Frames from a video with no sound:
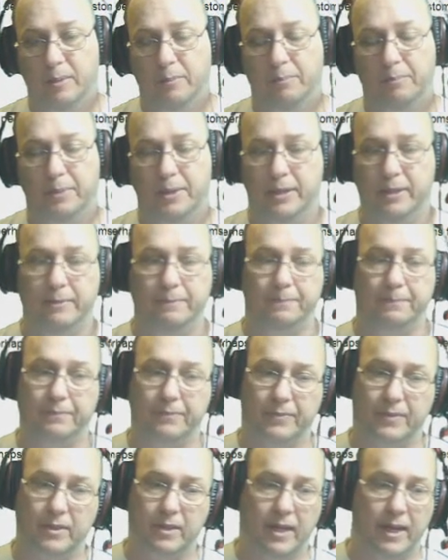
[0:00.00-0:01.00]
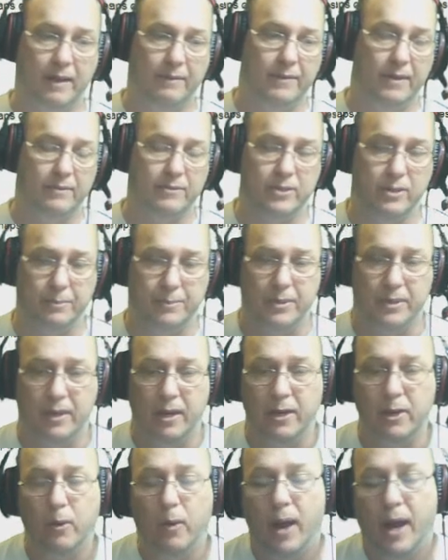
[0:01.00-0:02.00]
But gotta have to have something.
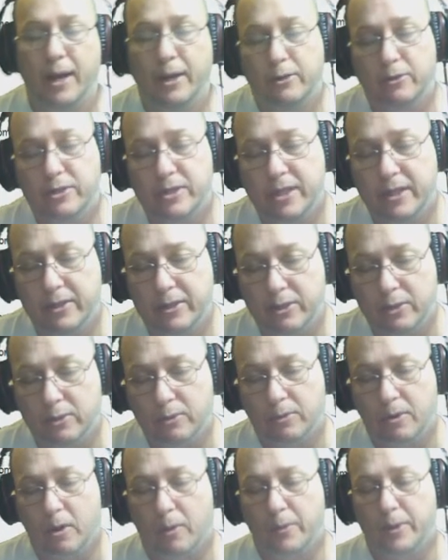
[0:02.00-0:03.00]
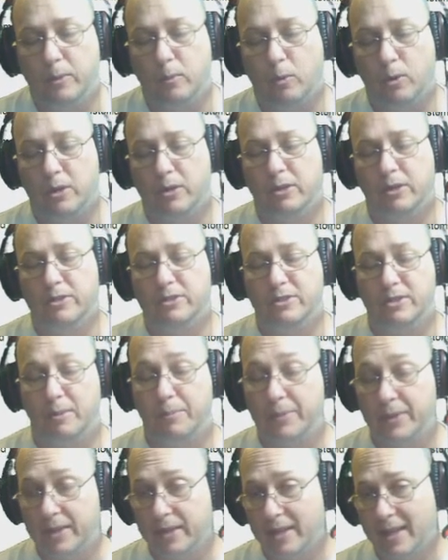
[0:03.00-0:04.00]
I understand that you're already working on
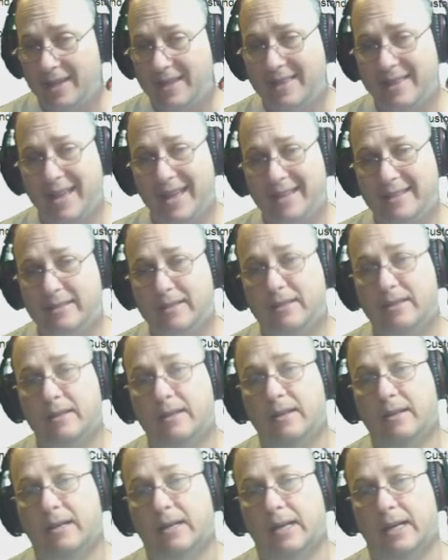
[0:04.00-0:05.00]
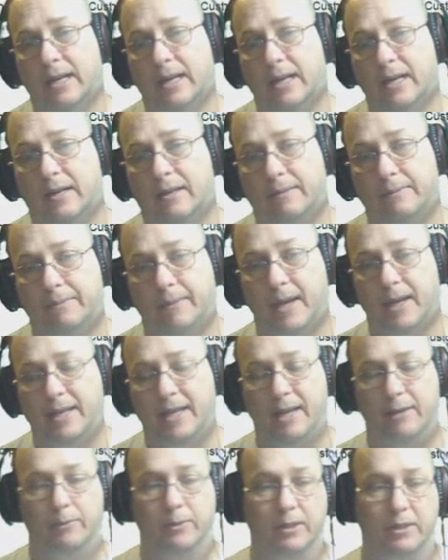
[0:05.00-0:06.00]
something like that. I
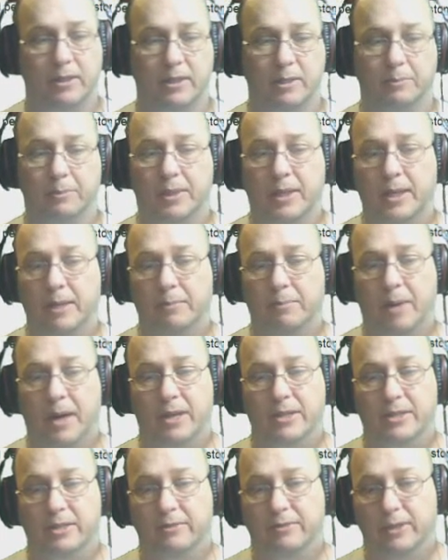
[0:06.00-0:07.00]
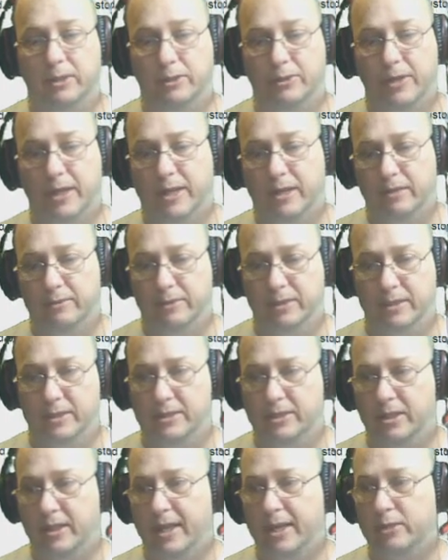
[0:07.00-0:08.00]
can't really complain positively or negatively
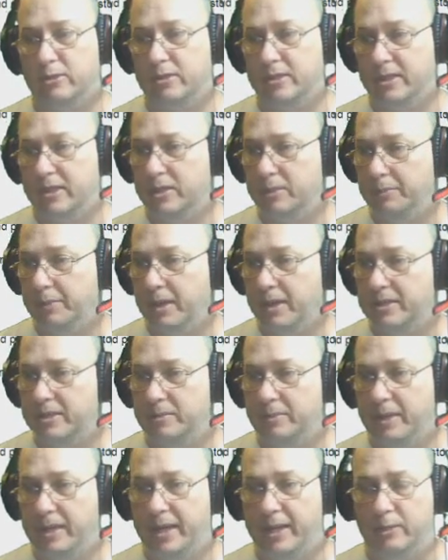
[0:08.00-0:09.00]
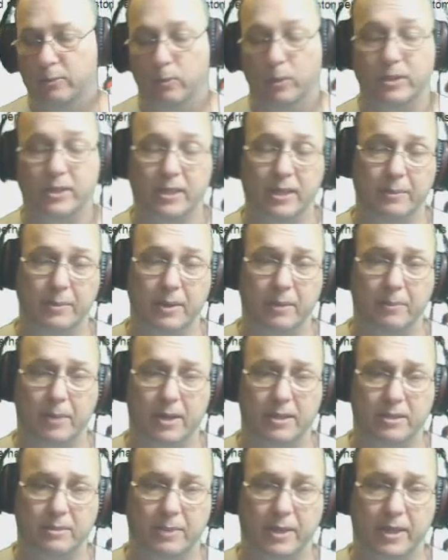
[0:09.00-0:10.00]
until I actually get the box in my hand. Once I get the
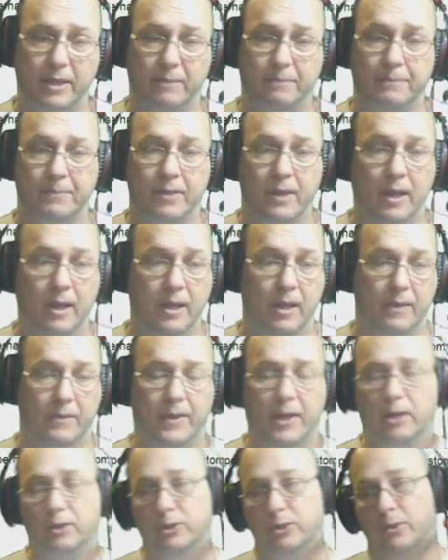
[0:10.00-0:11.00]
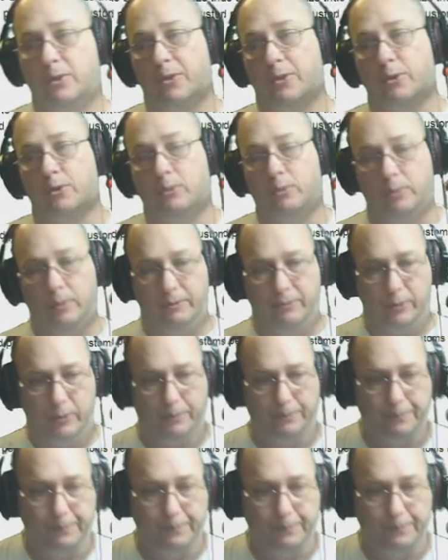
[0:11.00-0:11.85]
box in my hand, then I'll do a thorough review.